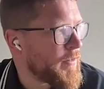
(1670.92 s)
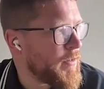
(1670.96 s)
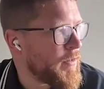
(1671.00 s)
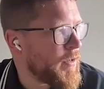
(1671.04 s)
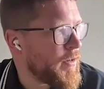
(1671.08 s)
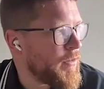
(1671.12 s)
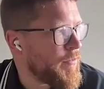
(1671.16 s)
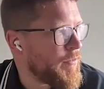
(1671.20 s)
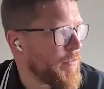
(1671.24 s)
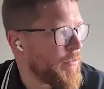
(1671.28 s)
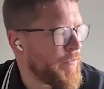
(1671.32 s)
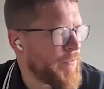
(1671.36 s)

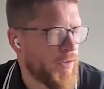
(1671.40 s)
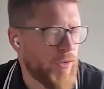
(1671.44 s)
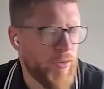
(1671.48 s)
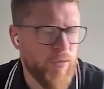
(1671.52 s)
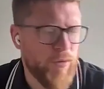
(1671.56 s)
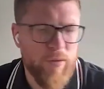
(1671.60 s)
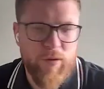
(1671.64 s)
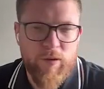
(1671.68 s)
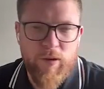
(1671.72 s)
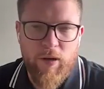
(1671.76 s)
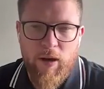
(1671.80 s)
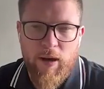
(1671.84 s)
there's a
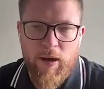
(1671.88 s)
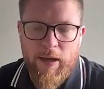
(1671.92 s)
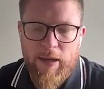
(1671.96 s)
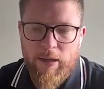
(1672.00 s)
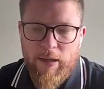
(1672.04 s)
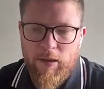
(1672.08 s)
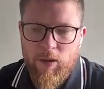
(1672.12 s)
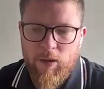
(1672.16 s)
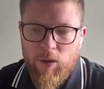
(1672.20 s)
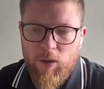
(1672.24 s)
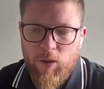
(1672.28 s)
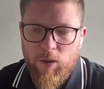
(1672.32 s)
review
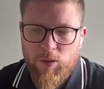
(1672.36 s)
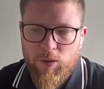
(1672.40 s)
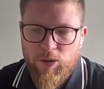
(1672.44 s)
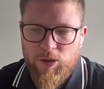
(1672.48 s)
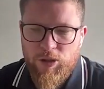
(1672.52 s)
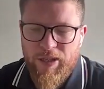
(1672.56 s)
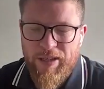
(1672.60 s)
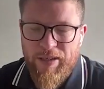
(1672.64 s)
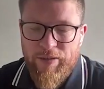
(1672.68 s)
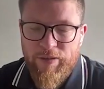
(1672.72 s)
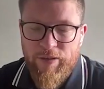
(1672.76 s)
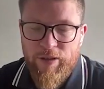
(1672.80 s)
site
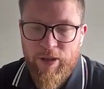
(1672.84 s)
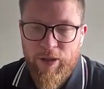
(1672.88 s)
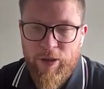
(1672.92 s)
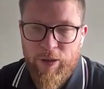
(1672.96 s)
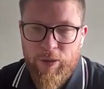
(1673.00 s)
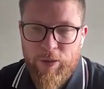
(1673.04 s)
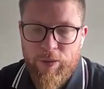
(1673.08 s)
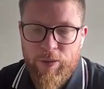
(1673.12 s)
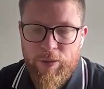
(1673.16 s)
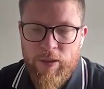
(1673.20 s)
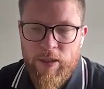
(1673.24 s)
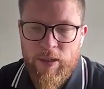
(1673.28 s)
called
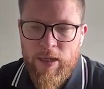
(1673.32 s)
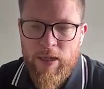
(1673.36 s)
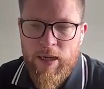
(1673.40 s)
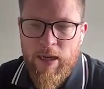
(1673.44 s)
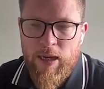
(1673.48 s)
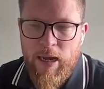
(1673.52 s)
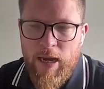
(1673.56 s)
G2.